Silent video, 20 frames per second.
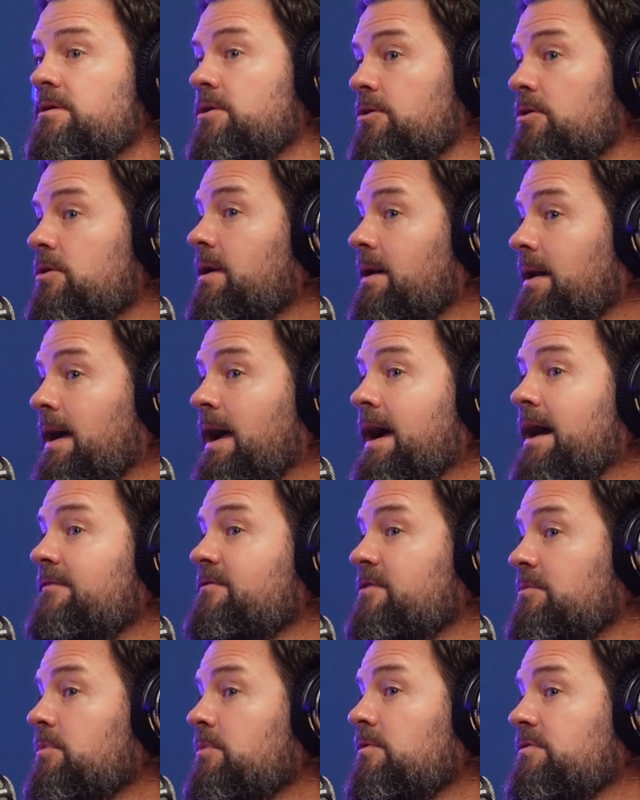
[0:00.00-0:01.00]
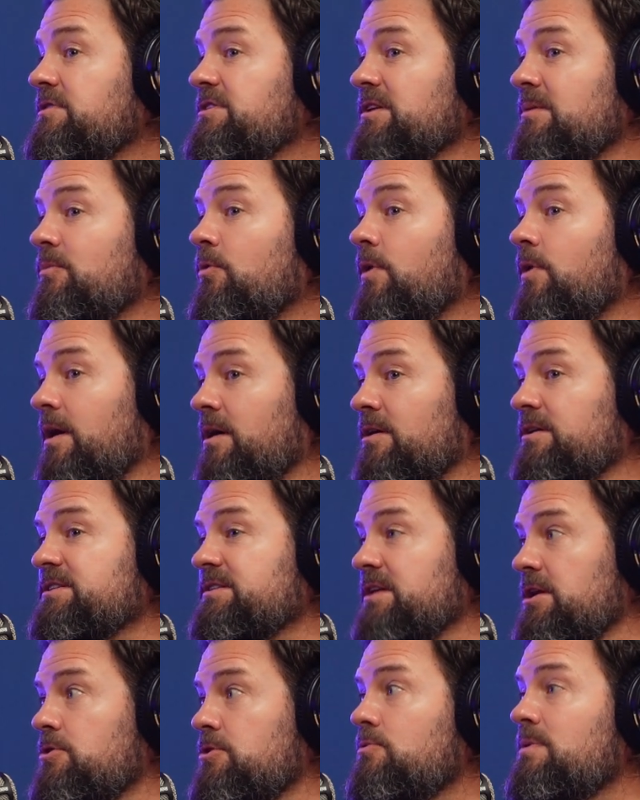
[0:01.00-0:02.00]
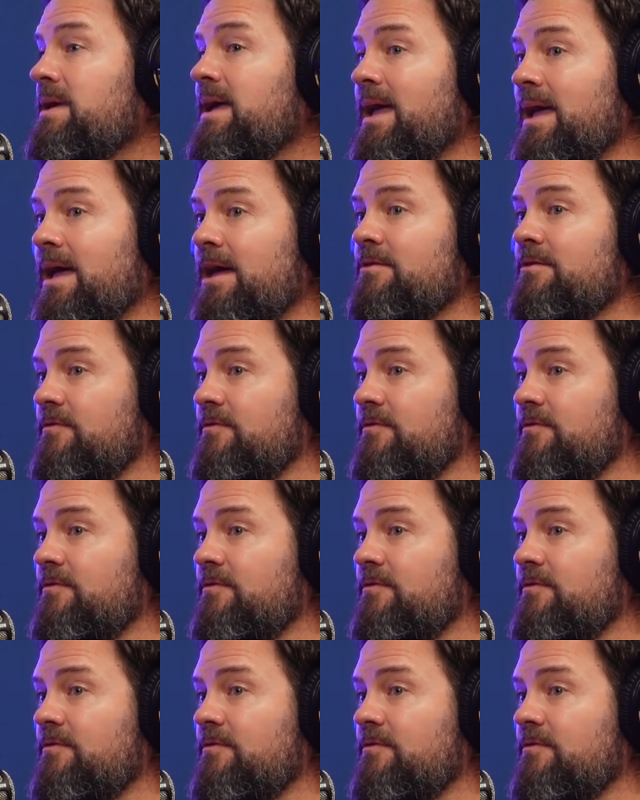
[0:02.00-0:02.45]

you're going to have to move somewhere else that you can